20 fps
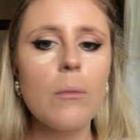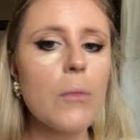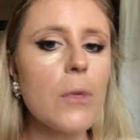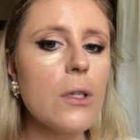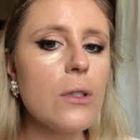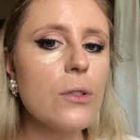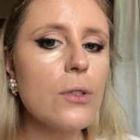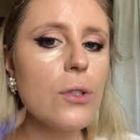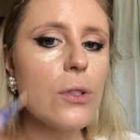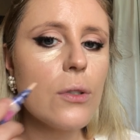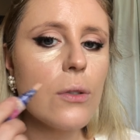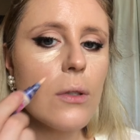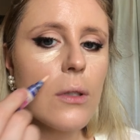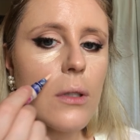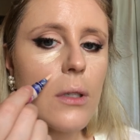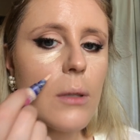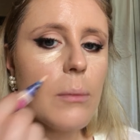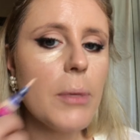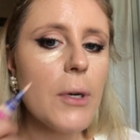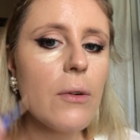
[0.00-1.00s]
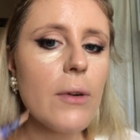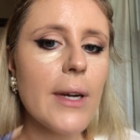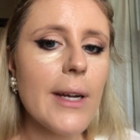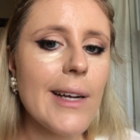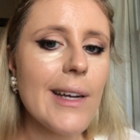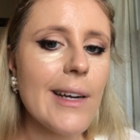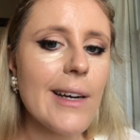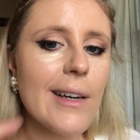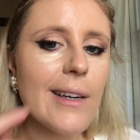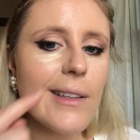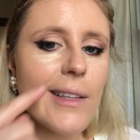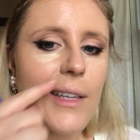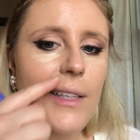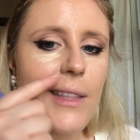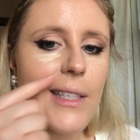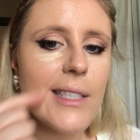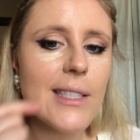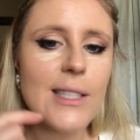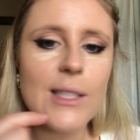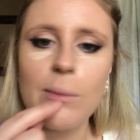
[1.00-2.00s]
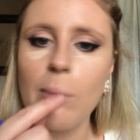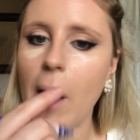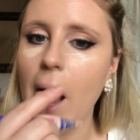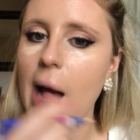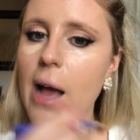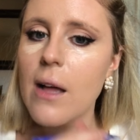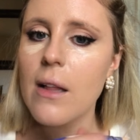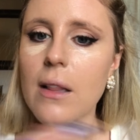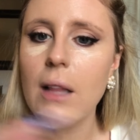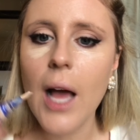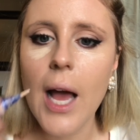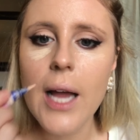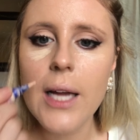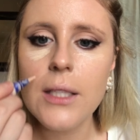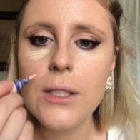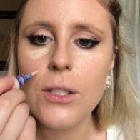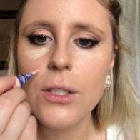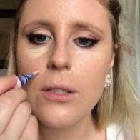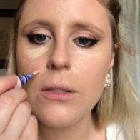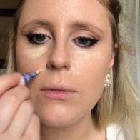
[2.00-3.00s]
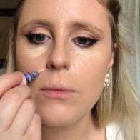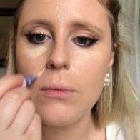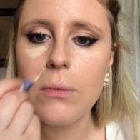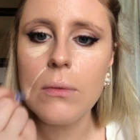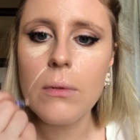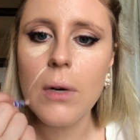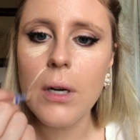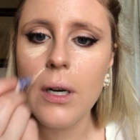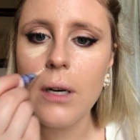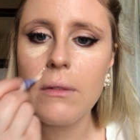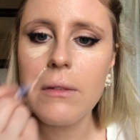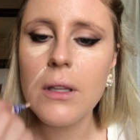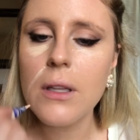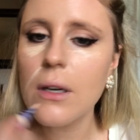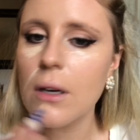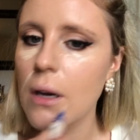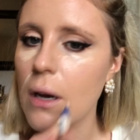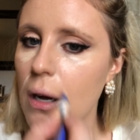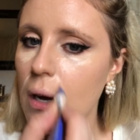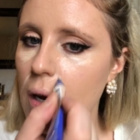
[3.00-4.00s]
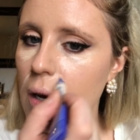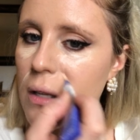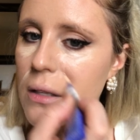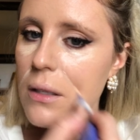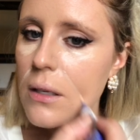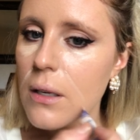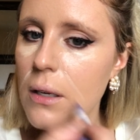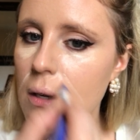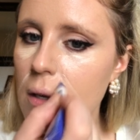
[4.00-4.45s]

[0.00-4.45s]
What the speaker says: I'm gonna do a little bit right here, like these smile lines or whatever they're called.